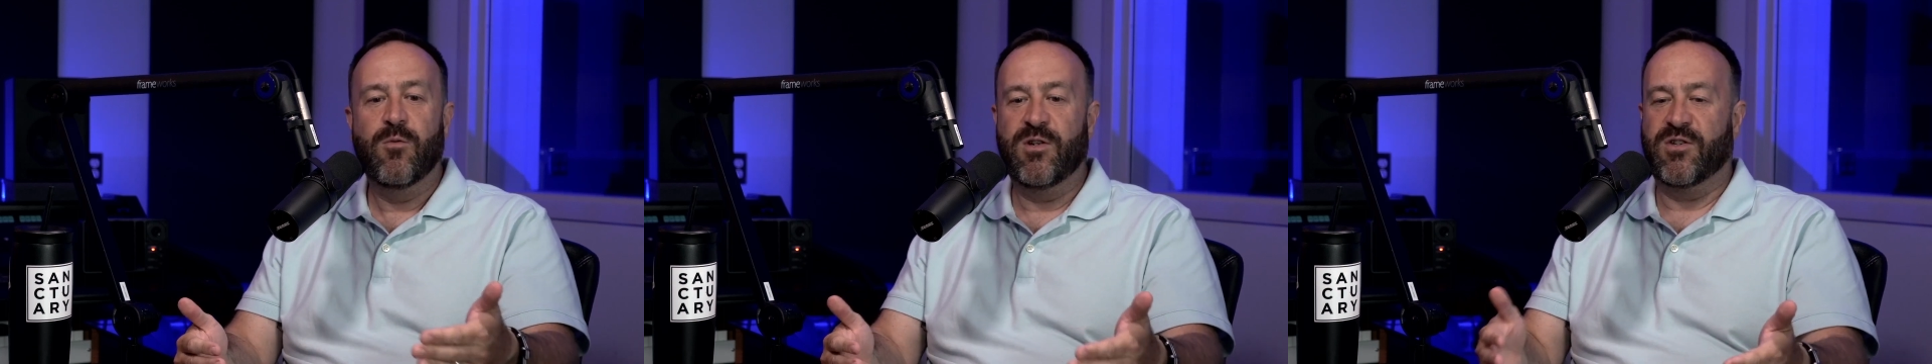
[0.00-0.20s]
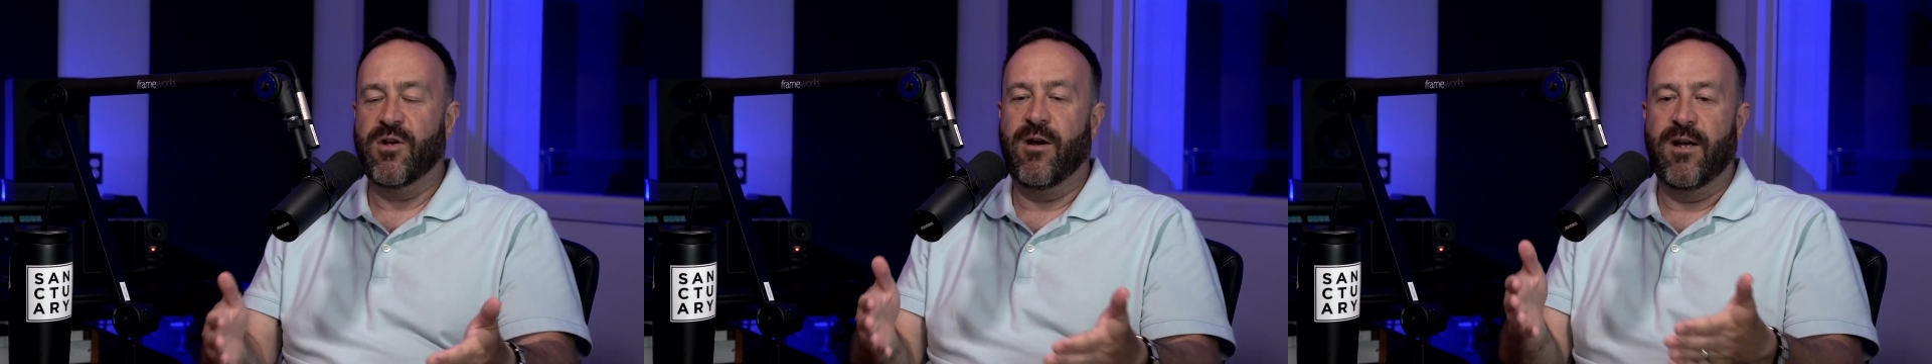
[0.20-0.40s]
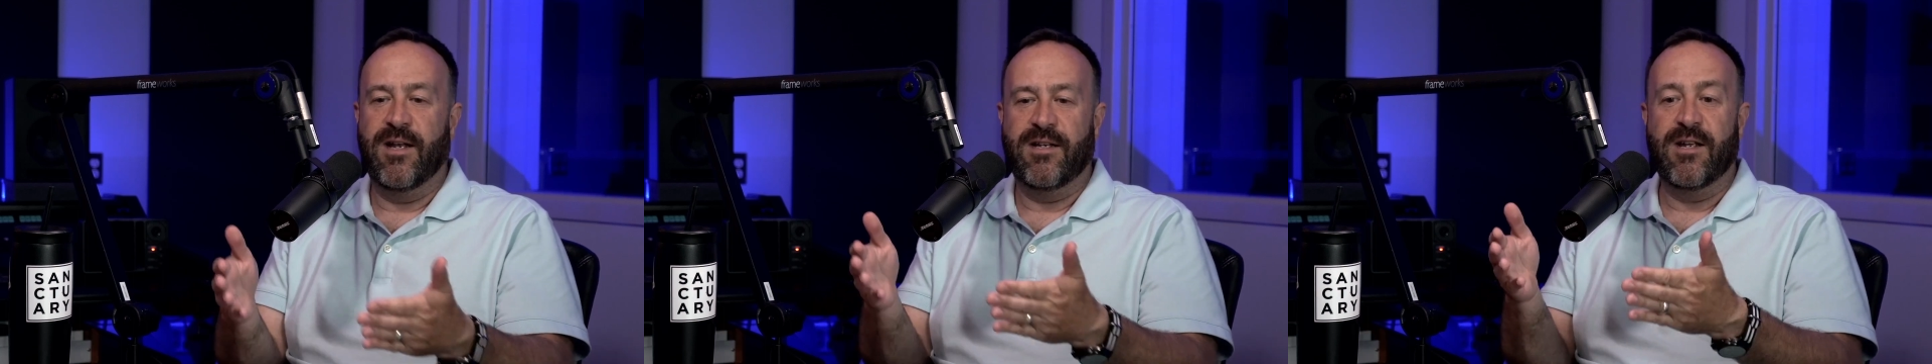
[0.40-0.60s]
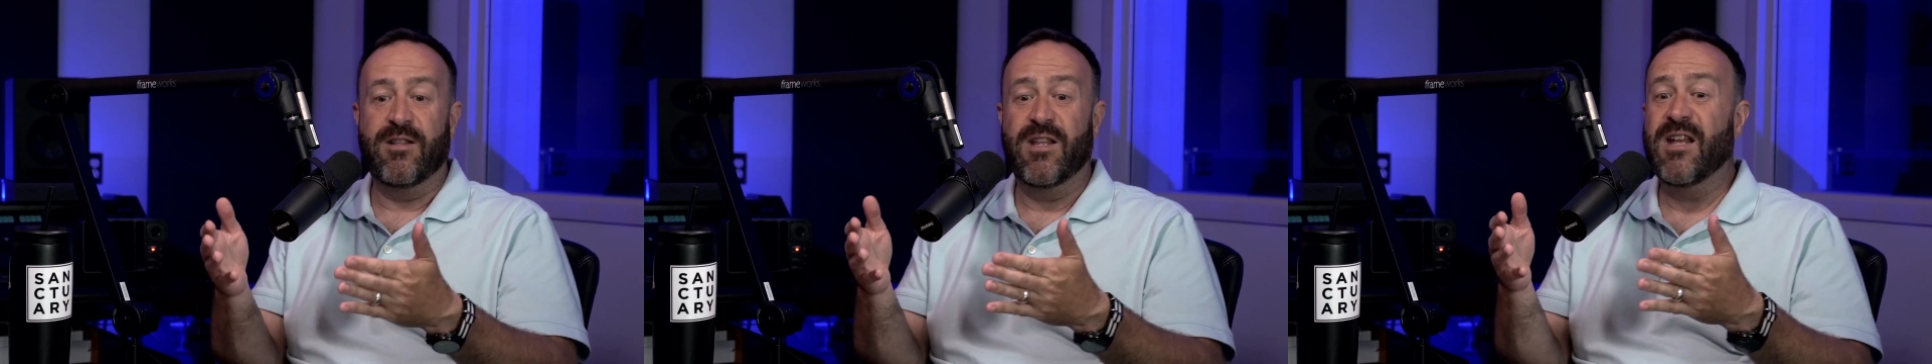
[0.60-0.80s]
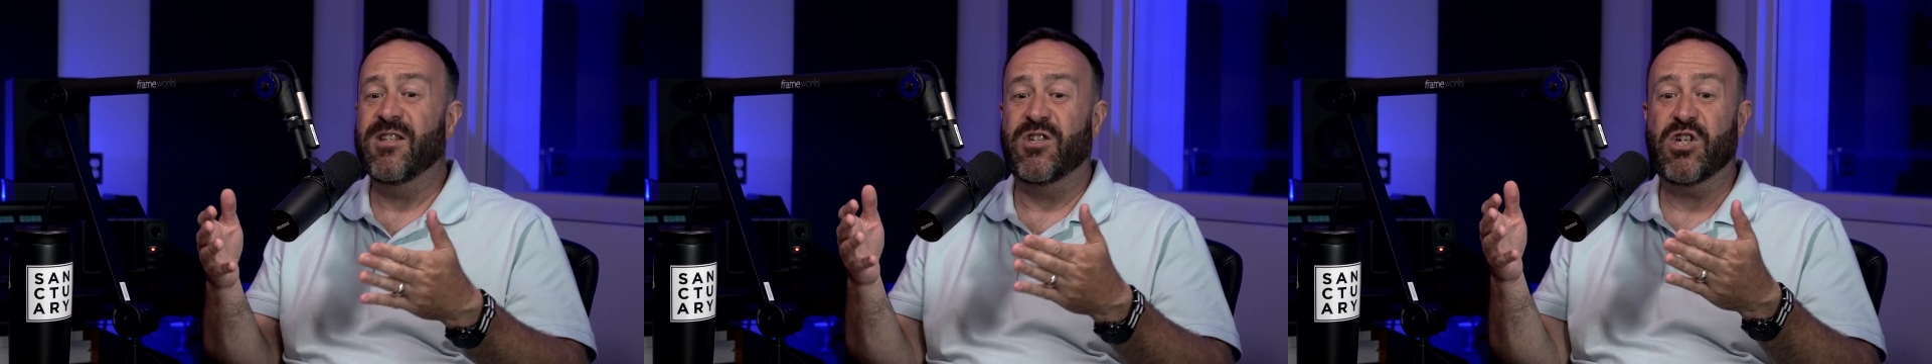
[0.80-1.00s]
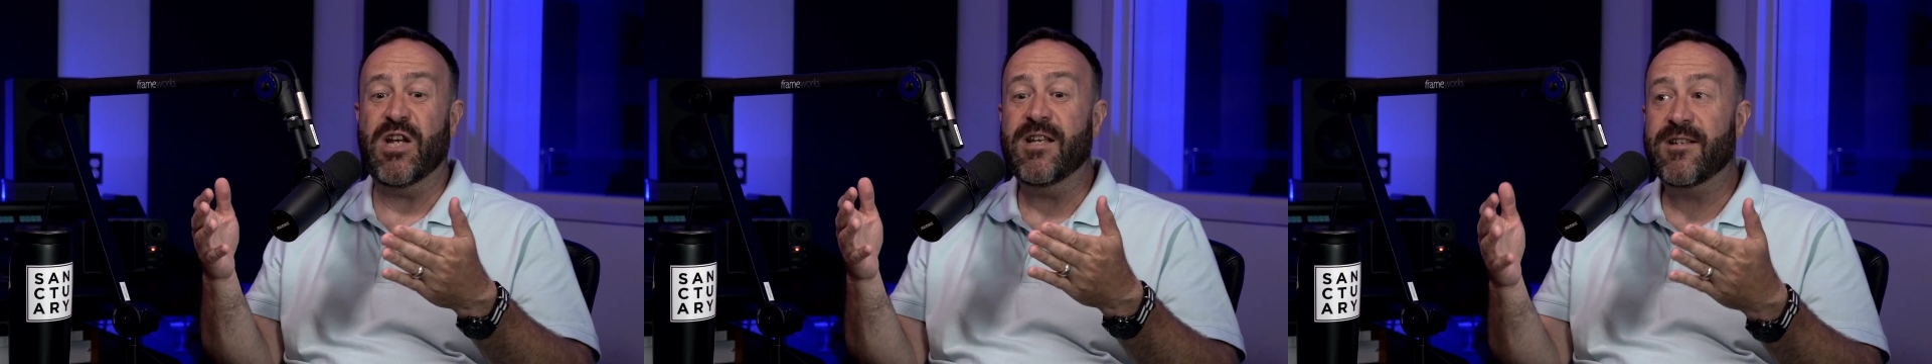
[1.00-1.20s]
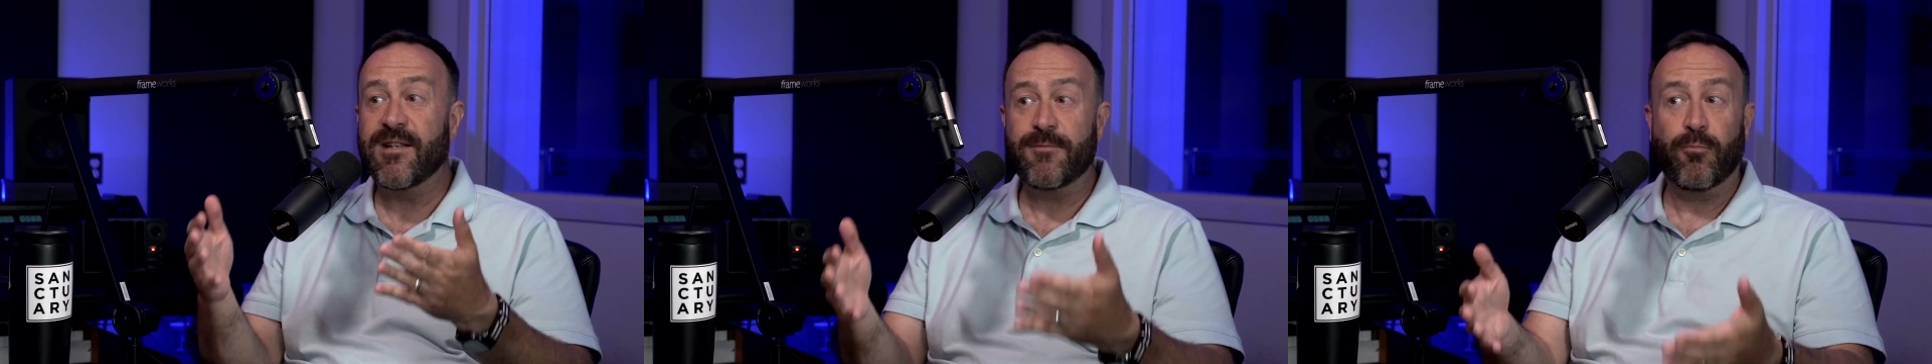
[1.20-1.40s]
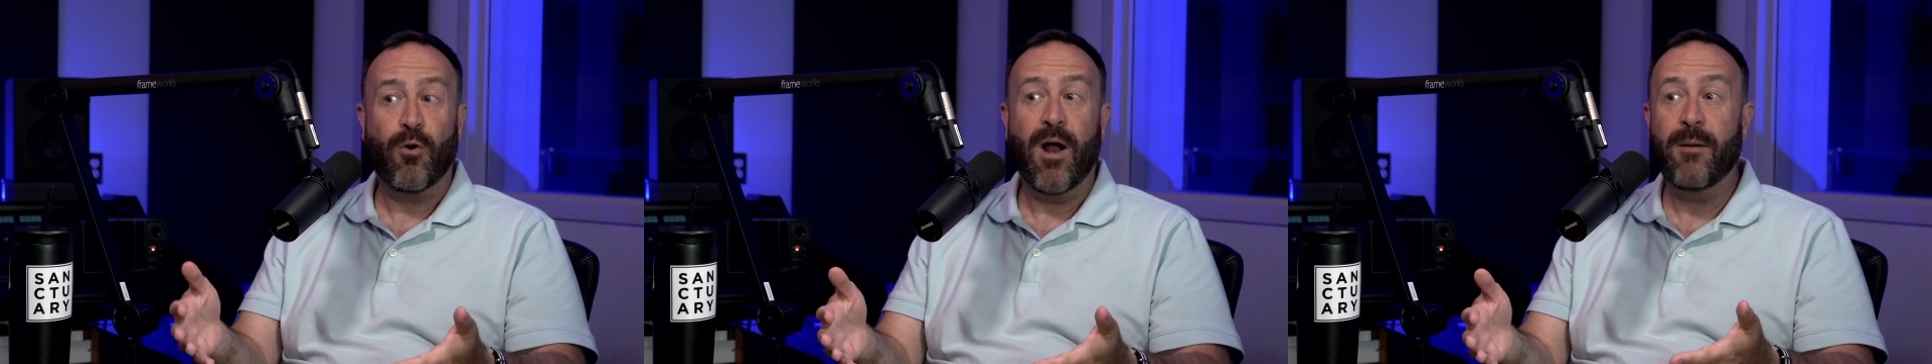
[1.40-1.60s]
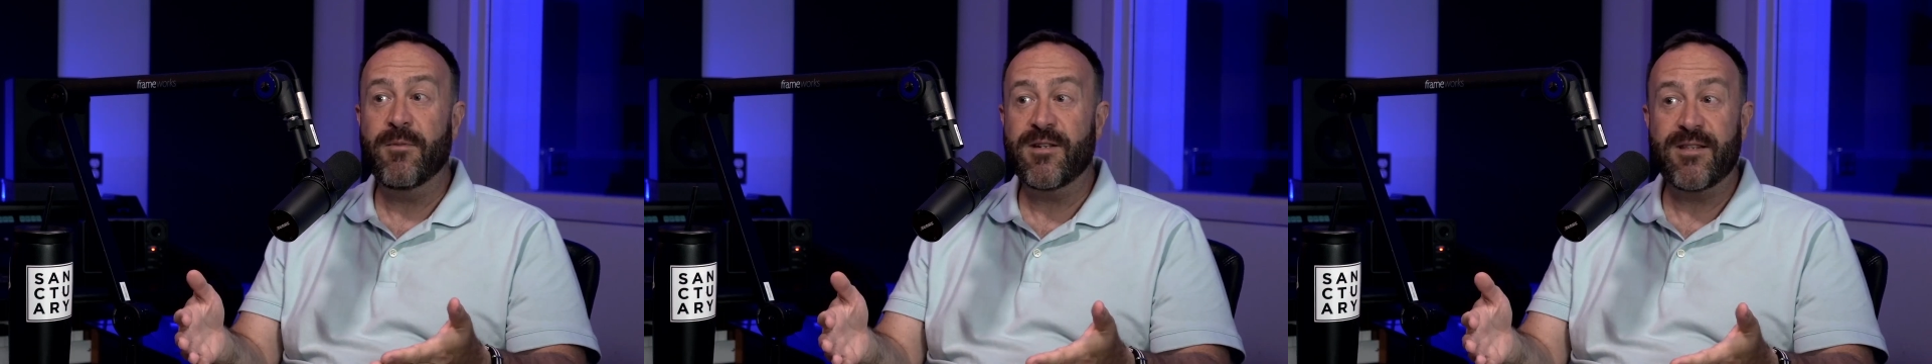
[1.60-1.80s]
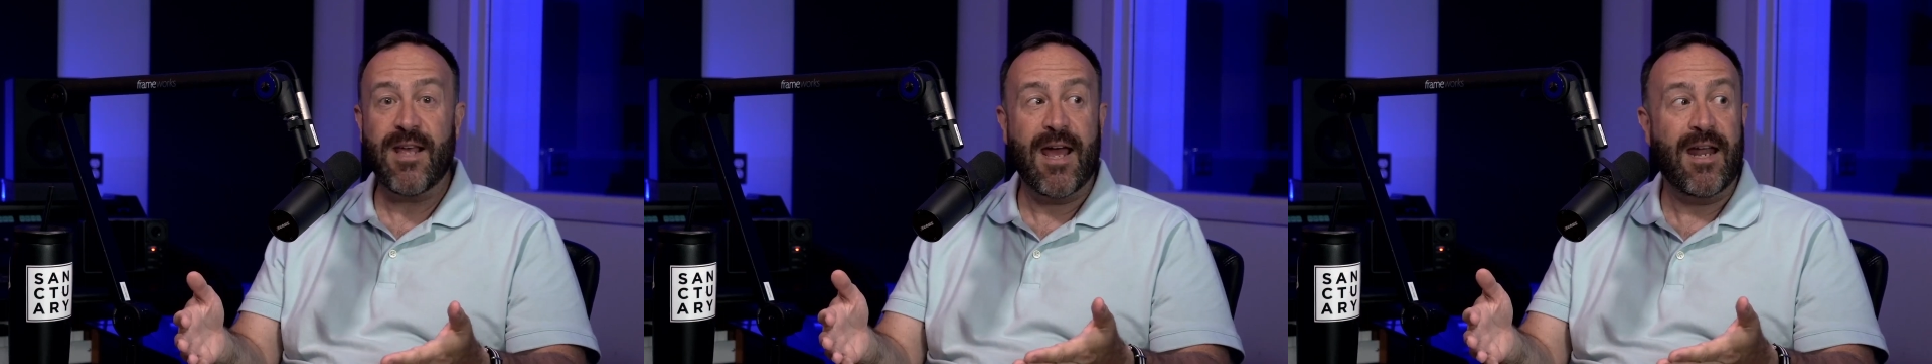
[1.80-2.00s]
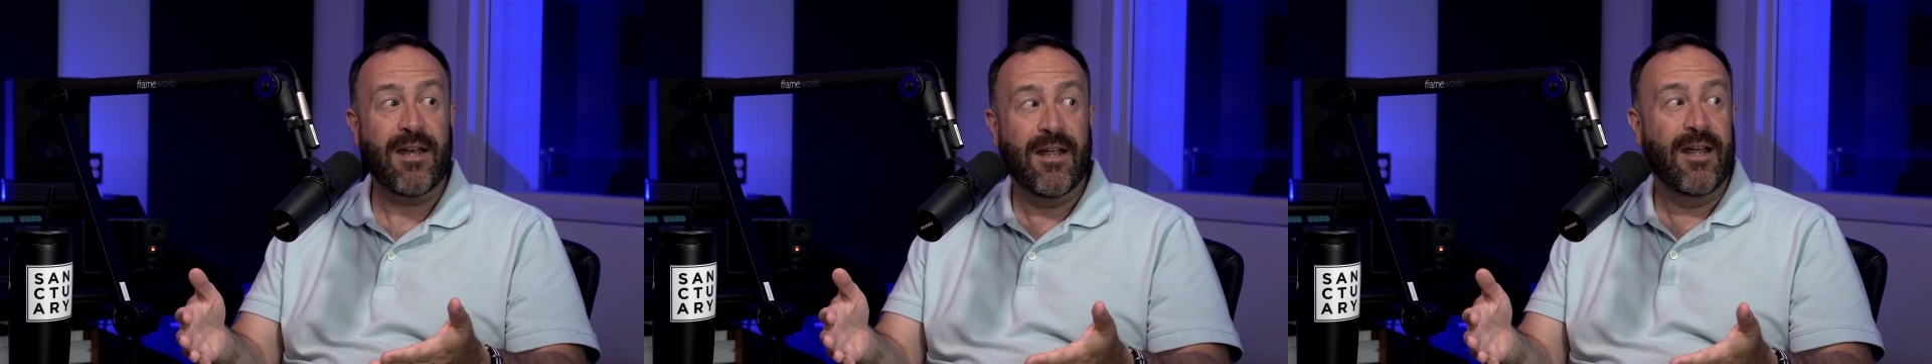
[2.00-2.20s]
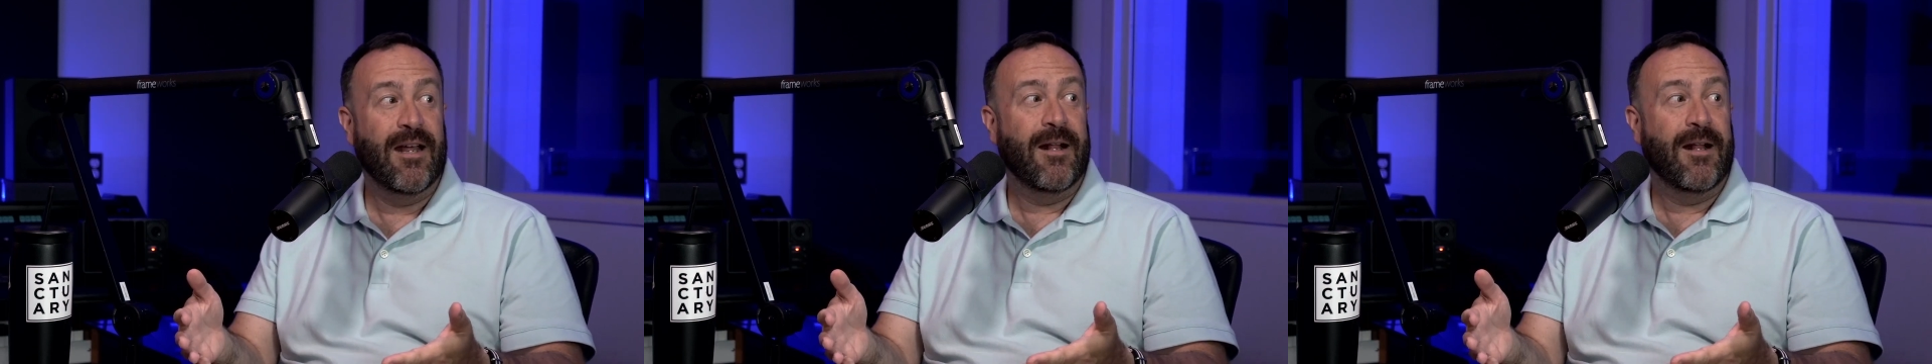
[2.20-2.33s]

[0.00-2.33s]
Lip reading: We saw how he did that. Jesus promised that